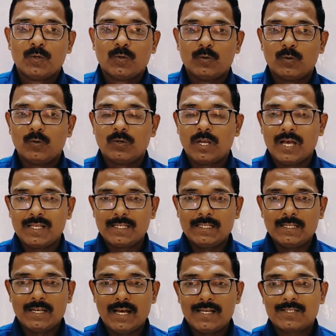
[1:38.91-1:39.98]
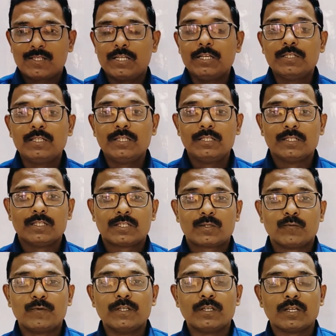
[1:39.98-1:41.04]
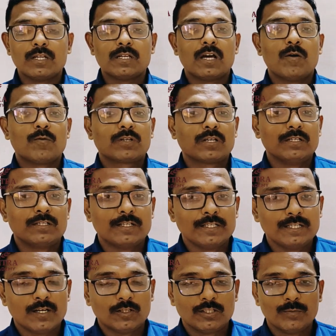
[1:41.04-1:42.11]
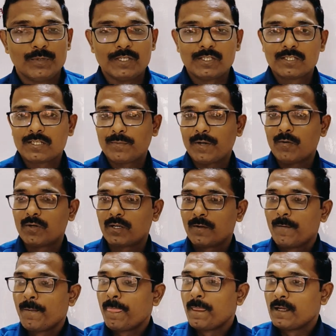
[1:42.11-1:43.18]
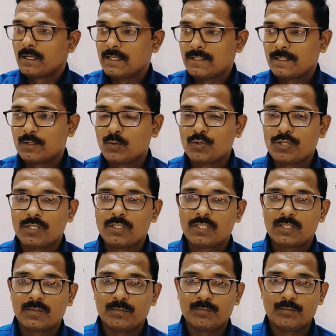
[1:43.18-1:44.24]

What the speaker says: In the last 80 years we run our country on the basis of our constitutions.